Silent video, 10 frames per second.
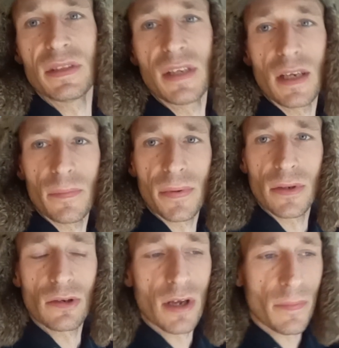deep, you
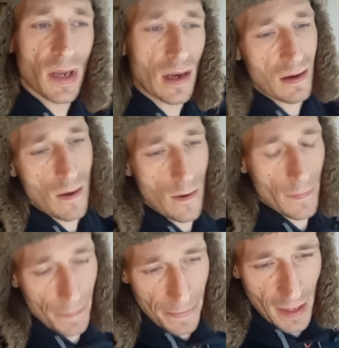know what I mean?
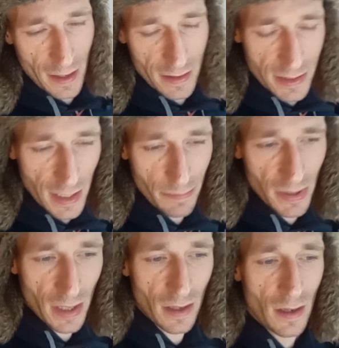And it's gonna
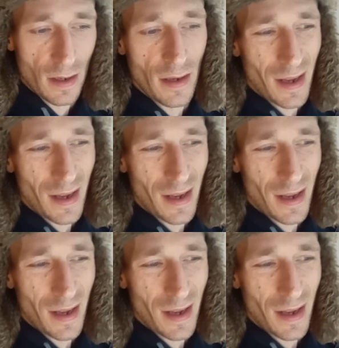be